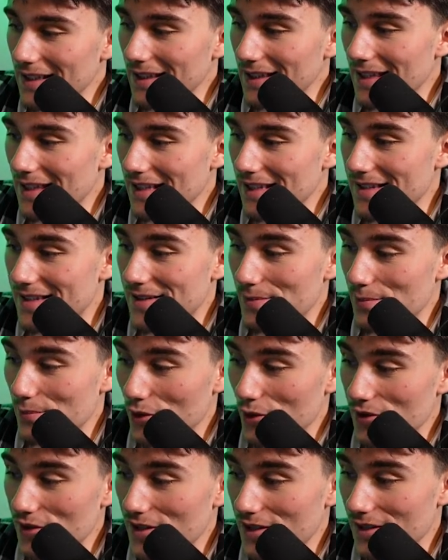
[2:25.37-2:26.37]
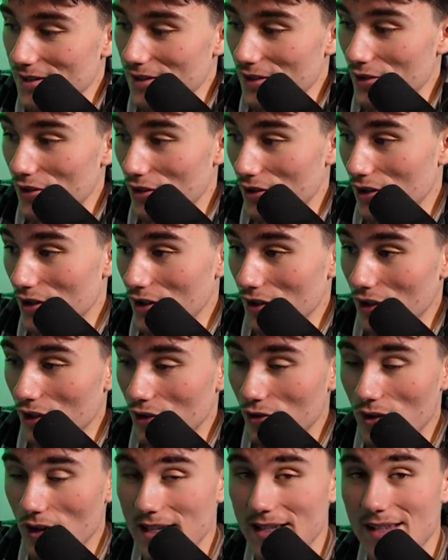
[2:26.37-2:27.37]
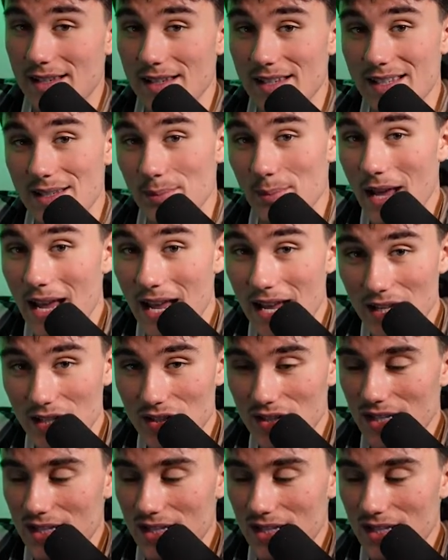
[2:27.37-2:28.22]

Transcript: this person's or you know, Grace's page,